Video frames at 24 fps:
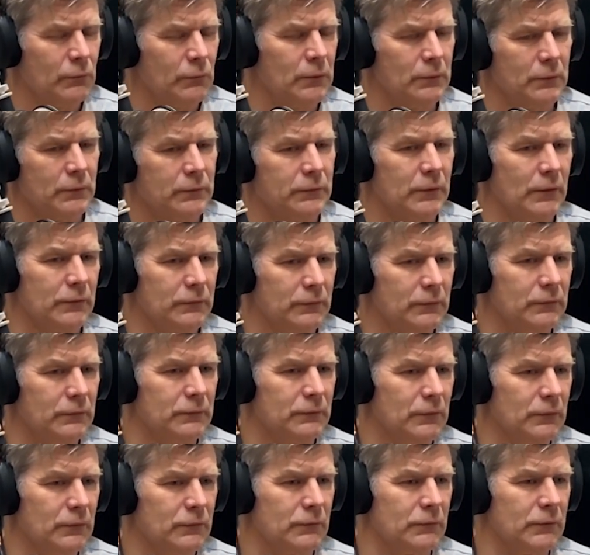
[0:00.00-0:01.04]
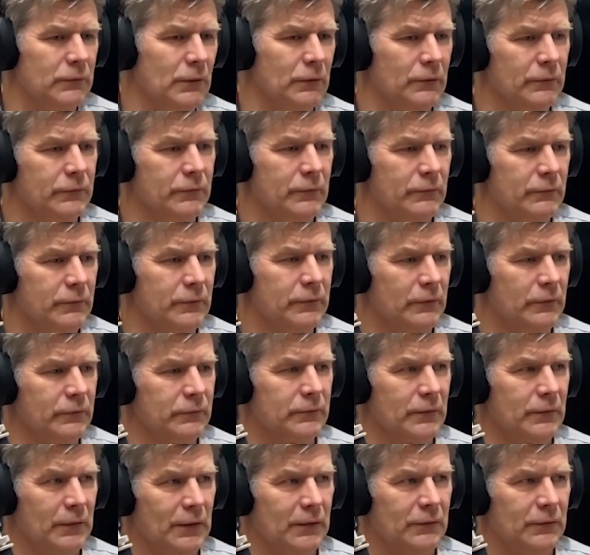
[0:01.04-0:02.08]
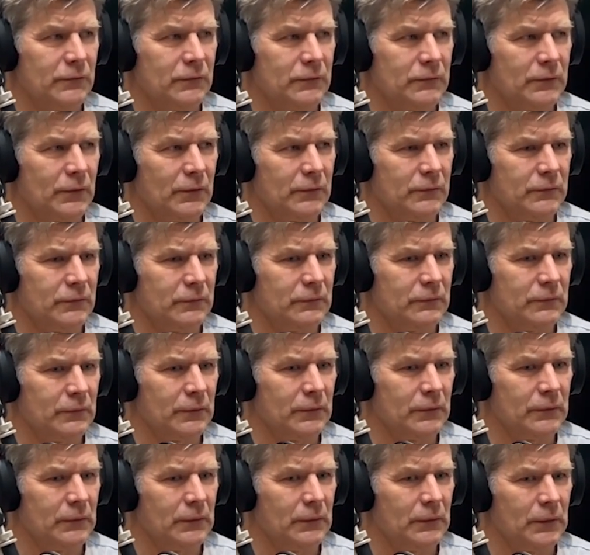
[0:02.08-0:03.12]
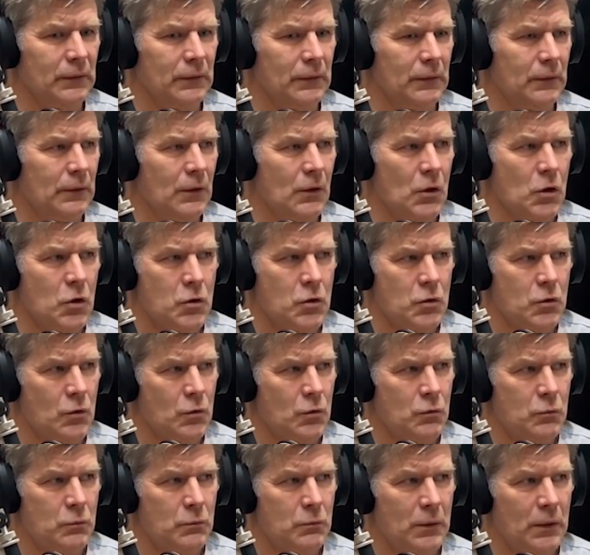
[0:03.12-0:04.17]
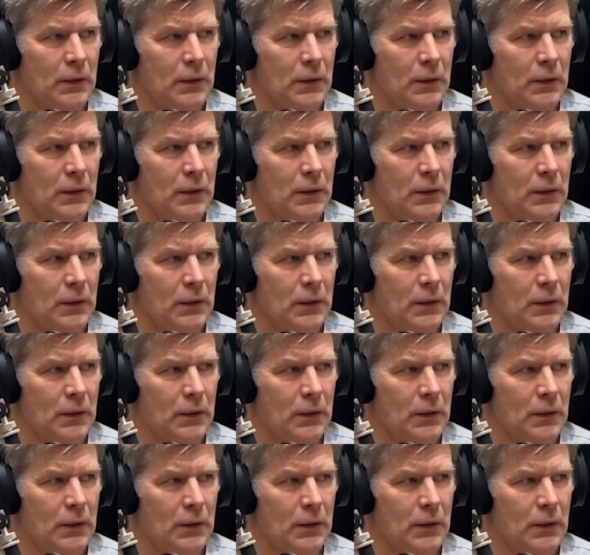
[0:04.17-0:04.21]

well, it doesn't tell us if the dogs can exercise. And it's like, nope.